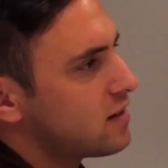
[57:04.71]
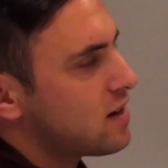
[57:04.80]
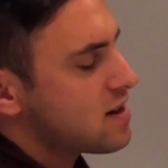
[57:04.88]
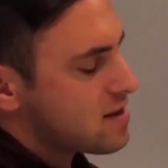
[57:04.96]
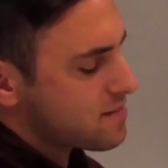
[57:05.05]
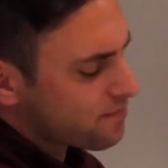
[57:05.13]
Yeah,
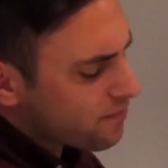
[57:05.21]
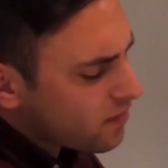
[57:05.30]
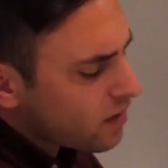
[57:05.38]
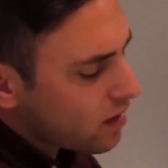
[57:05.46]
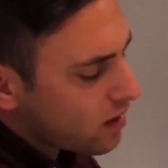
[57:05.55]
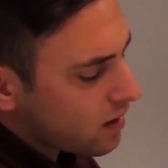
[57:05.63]
there were some
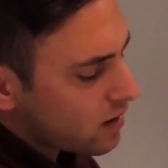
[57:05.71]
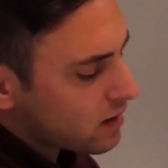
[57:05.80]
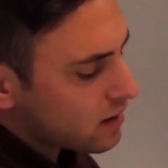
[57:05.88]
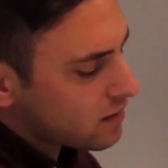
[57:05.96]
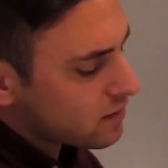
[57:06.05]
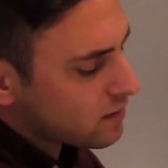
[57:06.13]

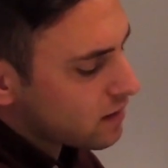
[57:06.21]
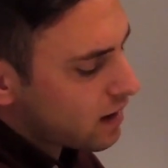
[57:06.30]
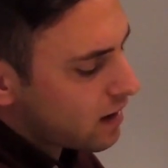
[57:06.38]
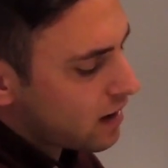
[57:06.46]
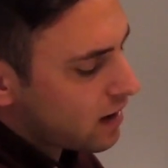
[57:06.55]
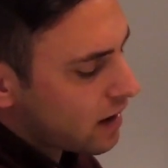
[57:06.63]
announcements about it.
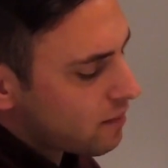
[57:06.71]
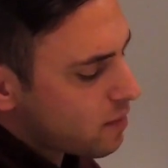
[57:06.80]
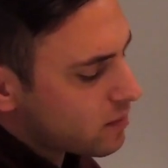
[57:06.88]
Did you follow?